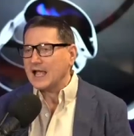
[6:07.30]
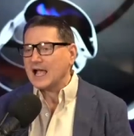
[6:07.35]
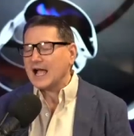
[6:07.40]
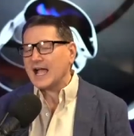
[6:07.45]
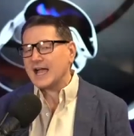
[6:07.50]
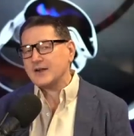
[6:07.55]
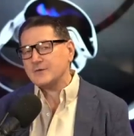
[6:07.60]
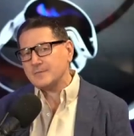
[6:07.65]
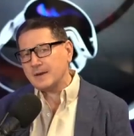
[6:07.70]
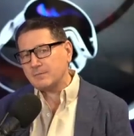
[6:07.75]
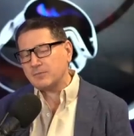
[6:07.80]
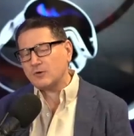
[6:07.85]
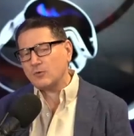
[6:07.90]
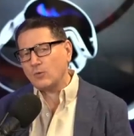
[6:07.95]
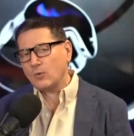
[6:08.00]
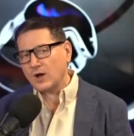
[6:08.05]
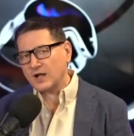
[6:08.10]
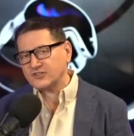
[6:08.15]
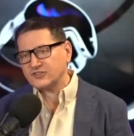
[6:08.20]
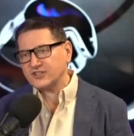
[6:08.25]
I remember
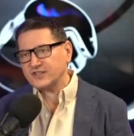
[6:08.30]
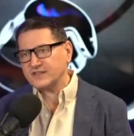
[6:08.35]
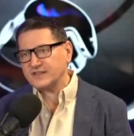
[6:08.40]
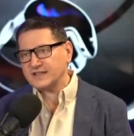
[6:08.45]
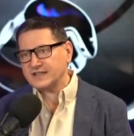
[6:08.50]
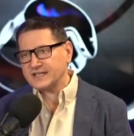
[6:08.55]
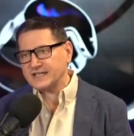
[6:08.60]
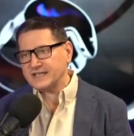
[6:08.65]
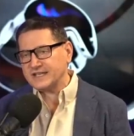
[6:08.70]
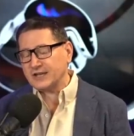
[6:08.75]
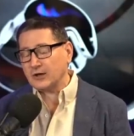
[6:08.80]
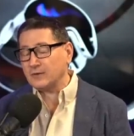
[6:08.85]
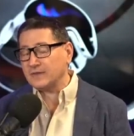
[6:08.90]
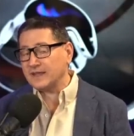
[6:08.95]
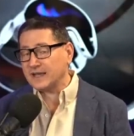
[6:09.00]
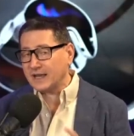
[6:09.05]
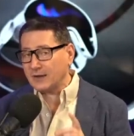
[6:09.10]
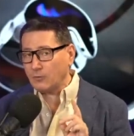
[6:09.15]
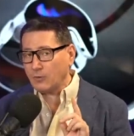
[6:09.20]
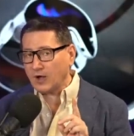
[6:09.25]
watching the keynote, and
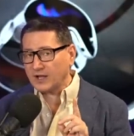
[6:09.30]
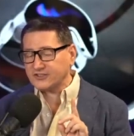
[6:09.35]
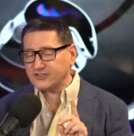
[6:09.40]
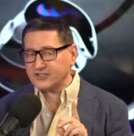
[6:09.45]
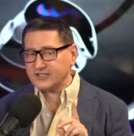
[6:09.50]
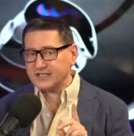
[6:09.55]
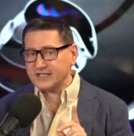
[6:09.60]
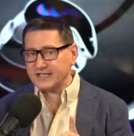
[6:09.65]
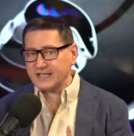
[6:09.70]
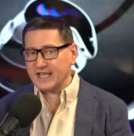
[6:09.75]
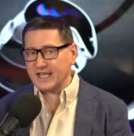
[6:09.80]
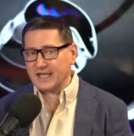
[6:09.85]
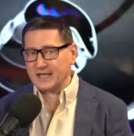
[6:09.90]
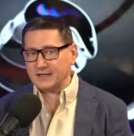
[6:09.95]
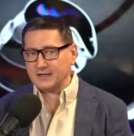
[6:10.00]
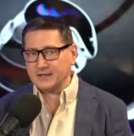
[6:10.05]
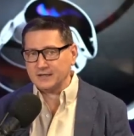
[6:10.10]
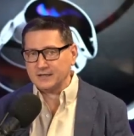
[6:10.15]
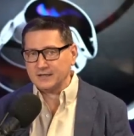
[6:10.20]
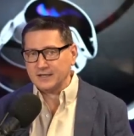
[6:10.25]
then I watched it
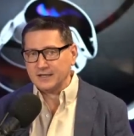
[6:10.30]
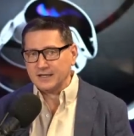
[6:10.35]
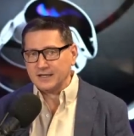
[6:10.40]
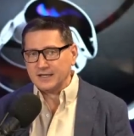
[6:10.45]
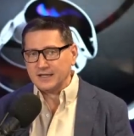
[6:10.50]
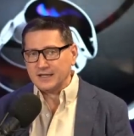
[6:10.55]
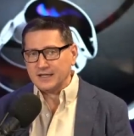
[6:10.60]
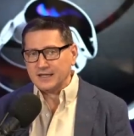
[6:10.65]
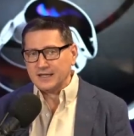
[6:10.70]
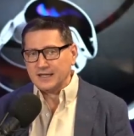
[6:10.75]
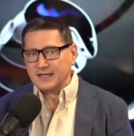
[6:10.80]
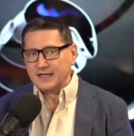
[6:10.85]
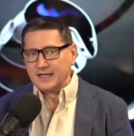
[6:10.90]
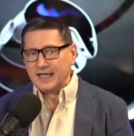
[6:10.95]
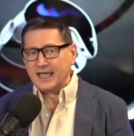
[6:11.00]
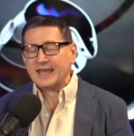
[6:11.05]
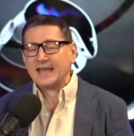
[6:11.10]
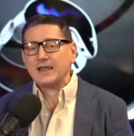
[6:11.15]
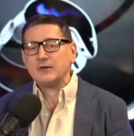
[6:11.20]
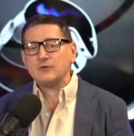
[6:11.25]
again.
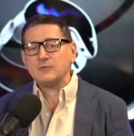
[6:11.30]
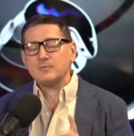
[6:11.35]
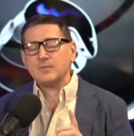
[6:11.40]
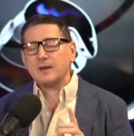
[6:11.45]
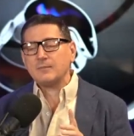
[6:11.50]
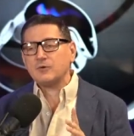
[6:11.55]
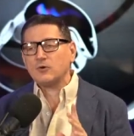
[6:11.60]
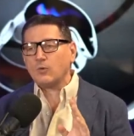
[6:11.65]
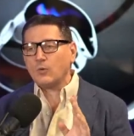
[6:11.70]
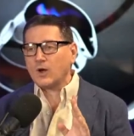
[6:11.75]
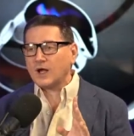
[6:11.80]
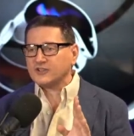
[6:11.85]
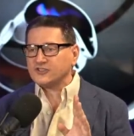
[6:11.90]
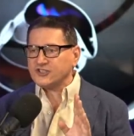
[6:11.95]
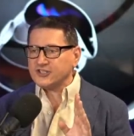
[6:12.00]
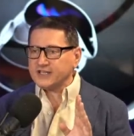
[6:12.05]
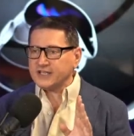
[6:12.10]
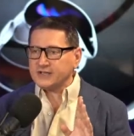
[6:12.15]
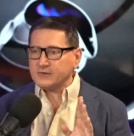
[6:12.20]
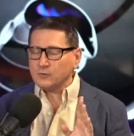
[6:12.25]
And I remember
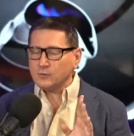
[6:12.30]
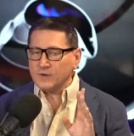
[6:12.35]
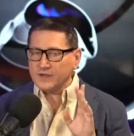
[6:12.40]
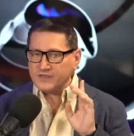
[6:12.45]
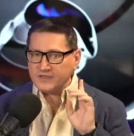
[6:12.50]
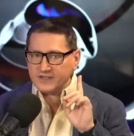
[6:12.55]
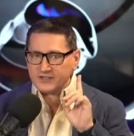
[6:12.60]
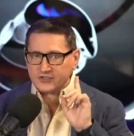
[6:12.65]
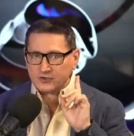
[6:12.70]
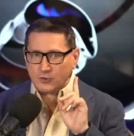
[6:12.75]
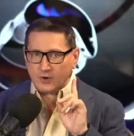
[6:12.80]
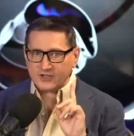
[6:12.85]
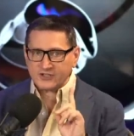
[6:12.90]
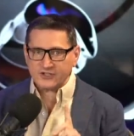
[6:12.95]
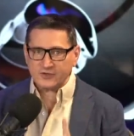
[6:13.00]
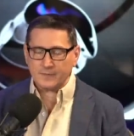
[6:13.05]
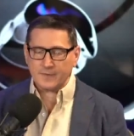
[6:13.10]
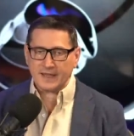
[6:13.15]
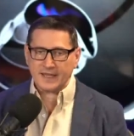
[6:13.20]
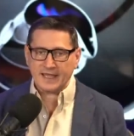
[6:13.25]
watching it with this
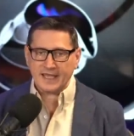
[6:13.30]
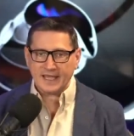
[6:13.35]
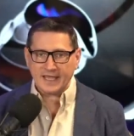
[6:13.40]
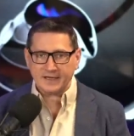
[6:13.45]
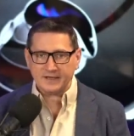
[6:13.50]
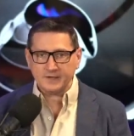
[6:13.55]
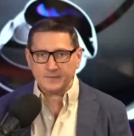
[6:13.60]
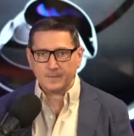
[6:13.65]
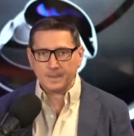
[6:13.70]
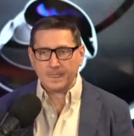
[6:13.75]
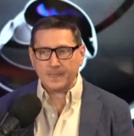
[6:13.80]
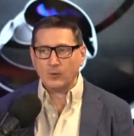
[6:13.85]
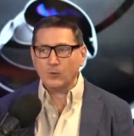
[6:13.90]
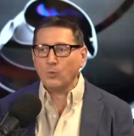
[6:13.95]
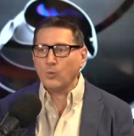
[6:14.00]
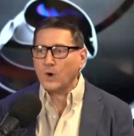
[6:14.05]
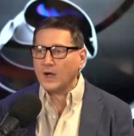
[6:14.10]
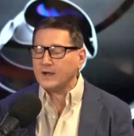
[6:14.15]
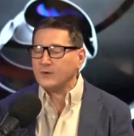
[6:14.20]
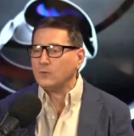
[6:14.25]
question in my head.
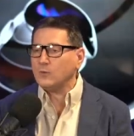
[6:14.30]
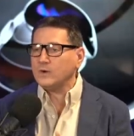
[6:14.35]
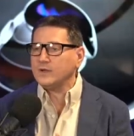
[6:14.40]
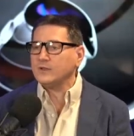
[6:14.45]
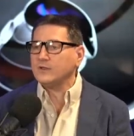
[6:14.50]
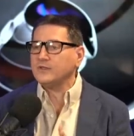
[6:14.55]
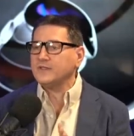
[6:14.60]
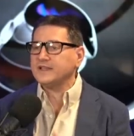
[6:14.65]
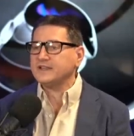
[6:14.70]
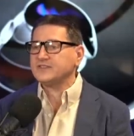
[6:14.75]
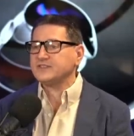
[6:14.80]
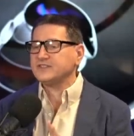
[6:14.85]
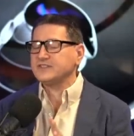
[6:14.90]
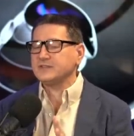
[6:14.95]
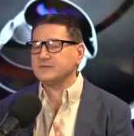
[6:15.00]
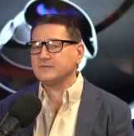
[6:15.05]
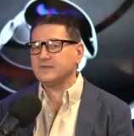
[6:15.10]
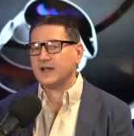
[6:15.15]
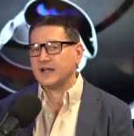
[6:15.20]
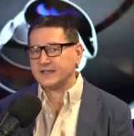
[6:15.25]
What will this
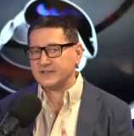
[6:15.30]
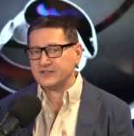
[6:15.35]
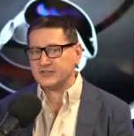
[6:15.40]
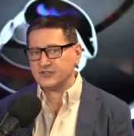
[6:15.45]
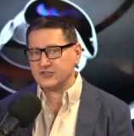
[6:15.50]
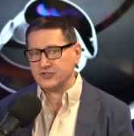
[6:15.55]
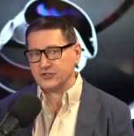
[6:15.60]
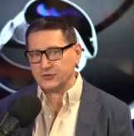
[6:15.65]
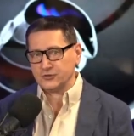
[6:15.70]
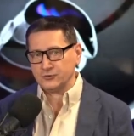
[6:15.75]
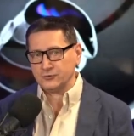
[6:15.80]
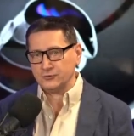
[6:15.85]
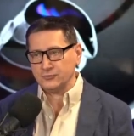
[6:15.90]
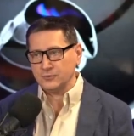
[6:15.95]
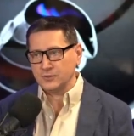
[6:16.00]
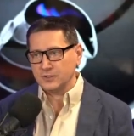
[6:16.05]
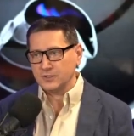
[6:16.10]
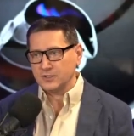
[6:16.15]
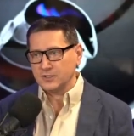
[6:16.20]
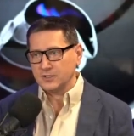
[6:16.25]
device do
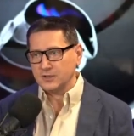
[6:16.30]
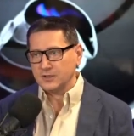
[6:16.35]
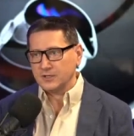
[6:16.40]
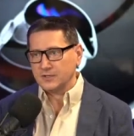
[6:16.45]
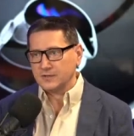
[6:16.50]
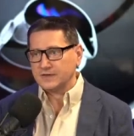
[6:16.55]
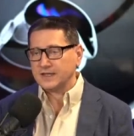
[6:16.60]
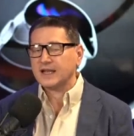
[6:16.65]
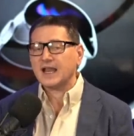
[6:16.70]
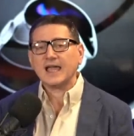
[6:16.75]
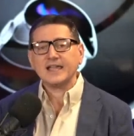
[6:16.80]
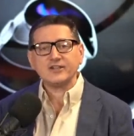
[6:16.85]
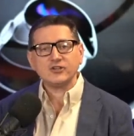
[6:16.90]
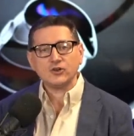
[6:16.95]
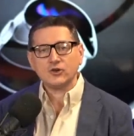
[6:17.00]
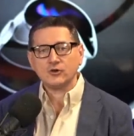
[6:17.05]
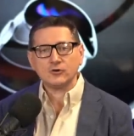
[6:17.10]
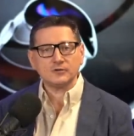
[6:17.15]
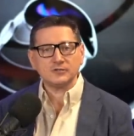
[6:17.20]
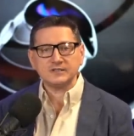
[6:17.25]
that I
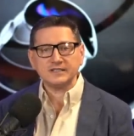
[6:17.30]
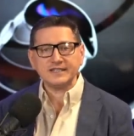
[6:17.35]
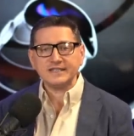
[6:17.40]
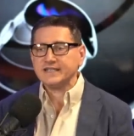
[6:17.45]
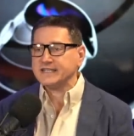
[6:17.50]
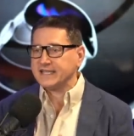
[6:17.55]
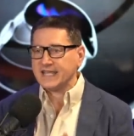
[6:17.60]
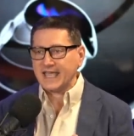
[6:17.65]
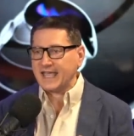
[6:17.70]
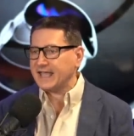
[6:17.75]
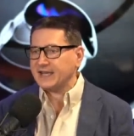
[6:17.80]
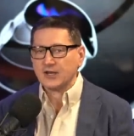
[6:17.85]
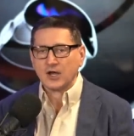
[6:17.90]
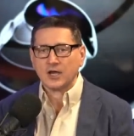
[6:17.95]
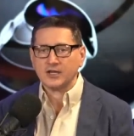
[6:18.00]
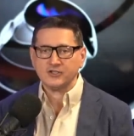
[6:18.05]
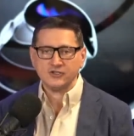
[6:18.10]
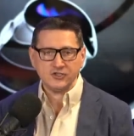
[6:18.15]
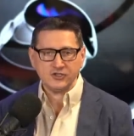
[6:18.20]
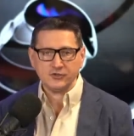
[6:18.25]
currently
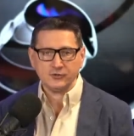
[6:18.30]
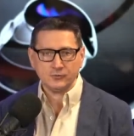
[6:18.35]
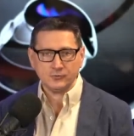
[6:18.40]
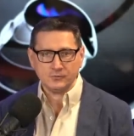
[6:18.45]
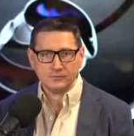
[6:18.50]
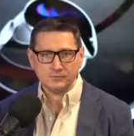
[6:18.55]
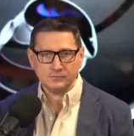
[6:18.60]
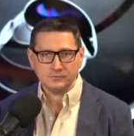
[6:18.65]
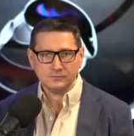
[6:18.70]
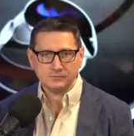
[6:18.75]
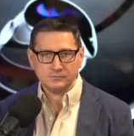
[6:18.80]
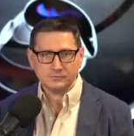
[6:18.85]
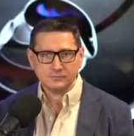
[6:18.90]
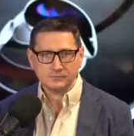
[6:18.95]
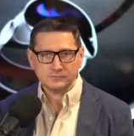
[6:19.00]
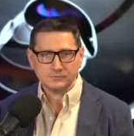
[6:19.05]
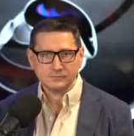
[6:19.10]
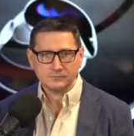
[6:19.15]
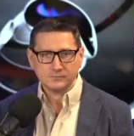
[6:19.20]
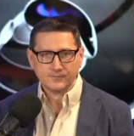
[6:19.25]
cannot do?
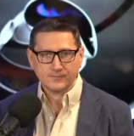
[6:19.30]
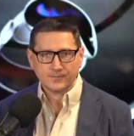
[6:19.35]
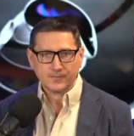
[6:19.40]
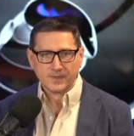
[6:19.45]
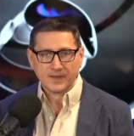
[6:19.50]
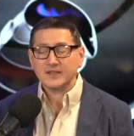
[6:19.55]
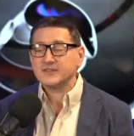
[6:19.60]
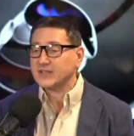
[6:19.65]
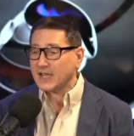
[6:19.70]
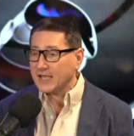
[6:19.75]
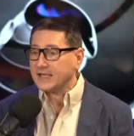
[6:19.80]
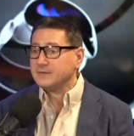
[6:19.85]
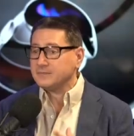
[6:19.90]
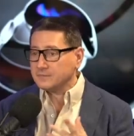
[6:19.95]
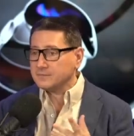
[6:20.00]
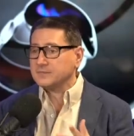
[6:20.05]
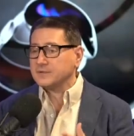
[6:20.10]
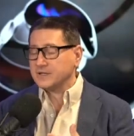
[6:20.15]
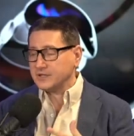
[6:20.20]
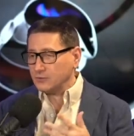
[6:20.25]
Because I
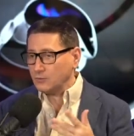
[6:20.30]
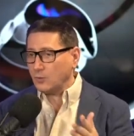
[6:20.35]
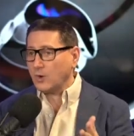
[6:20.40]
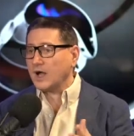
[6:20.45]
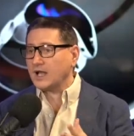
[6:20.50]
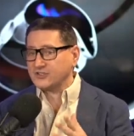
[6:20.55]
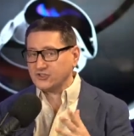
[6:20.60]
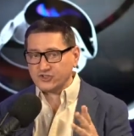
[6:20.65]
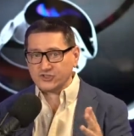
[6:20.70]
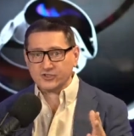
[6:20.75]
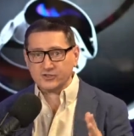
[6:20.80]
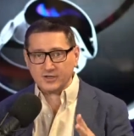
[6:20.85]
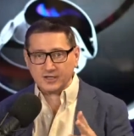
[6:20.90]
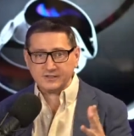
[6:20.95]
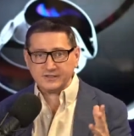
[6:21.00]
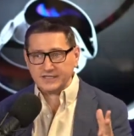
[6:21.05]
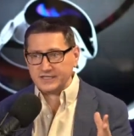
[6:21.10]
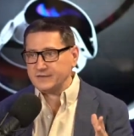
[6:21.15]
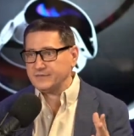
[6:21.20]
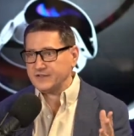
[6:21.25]
can watch a
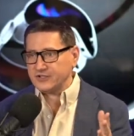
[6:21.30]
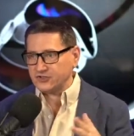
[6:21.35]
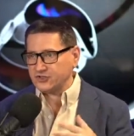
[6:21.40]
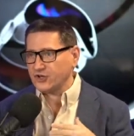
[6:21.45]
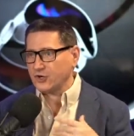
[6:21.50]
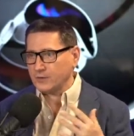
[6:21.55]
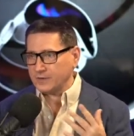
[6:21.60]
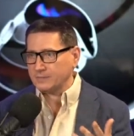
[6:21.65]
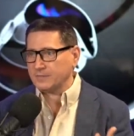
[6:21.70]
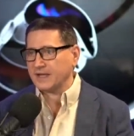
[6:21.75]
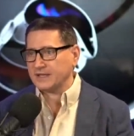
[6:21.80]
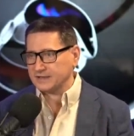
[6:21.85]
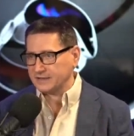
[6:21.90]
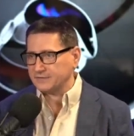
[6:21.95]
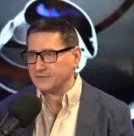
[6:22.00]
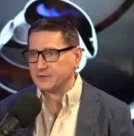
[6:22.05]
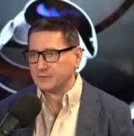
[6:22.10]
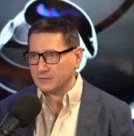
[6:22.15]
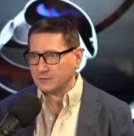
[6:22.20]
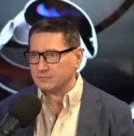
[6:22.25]
TV show in my
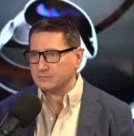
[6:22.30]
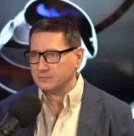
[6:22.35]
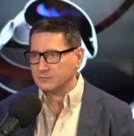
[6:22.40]
living room.